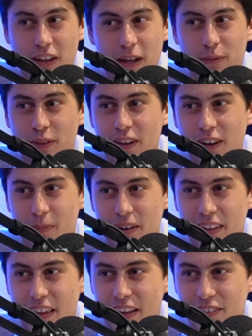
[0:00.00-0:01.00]
League if they're going to
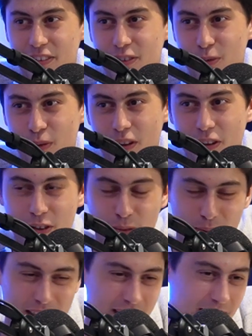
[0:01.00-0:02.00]
be there? Is it just one of
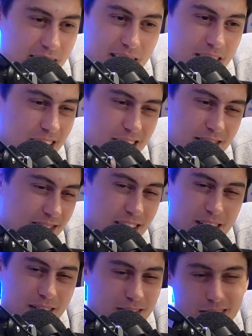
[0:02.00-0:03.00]
those where
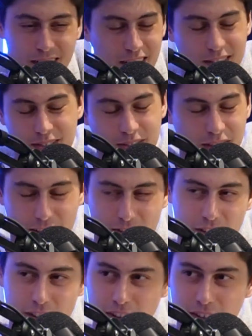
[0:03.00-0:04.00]

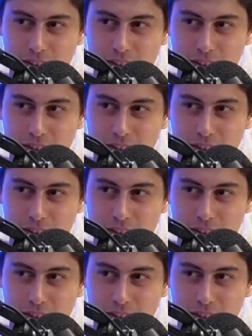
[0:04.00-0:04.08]
next year?